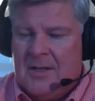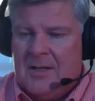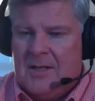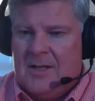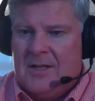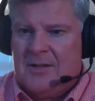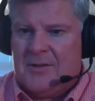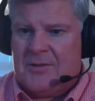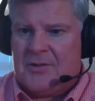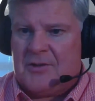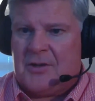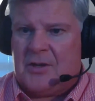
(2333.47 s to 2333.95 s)

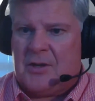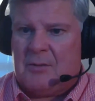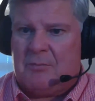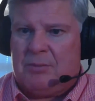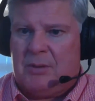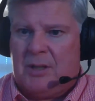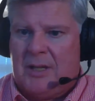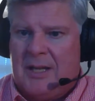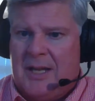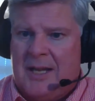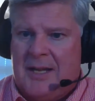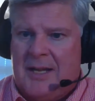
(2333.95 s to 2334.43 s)
Is there a
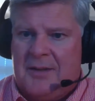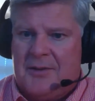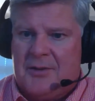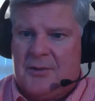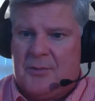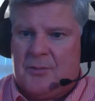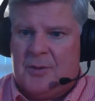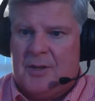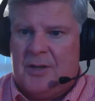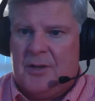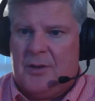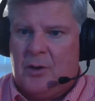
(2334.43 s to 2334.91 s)
plan
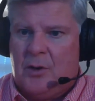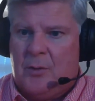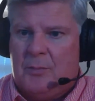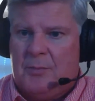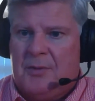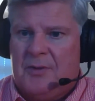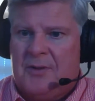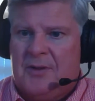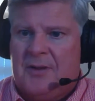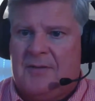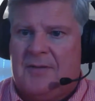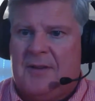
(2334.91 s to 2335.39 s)
to
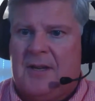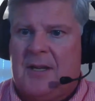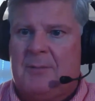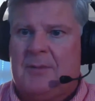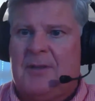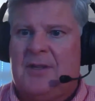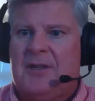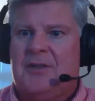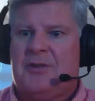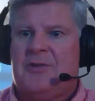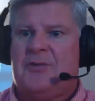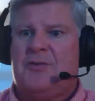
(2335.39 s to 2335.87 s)
reopen the
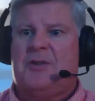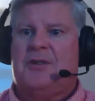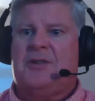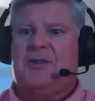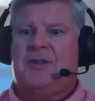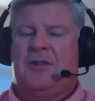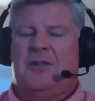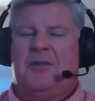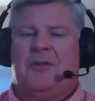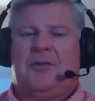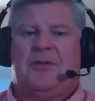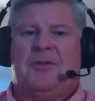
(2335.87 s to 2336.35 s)
family history
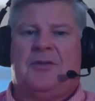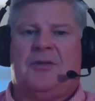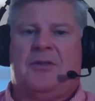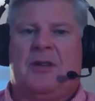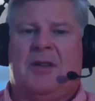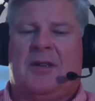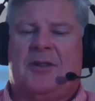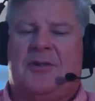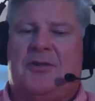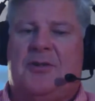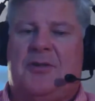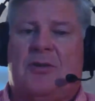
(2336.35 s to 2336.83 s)
centers?
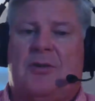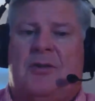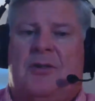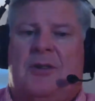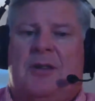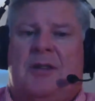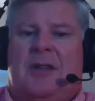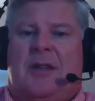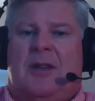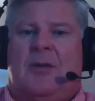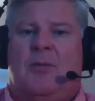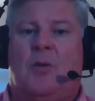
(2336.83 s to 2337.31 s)

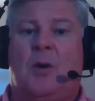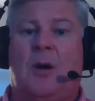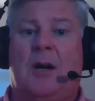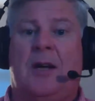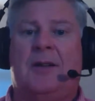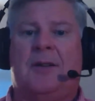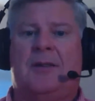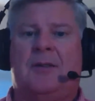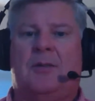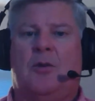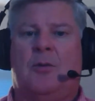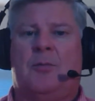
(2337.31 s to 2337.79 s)
Certainly they
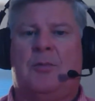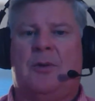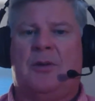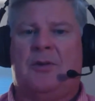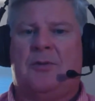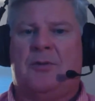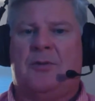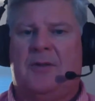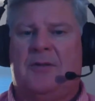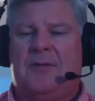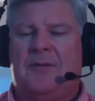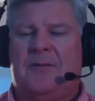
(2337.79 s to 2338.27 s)
want to open
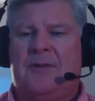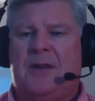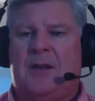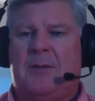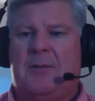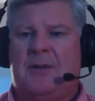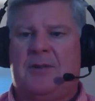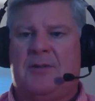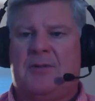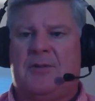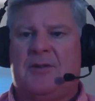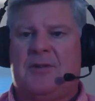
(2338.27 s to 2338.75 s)
the
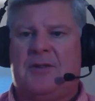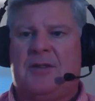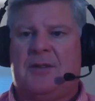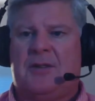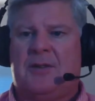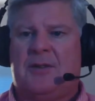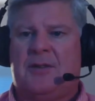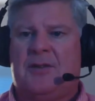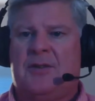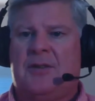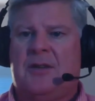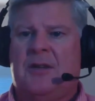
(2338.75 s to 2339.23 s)
family history
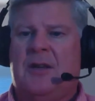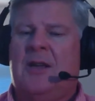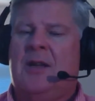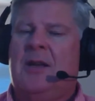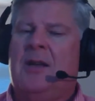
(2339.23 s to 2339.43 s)
centers.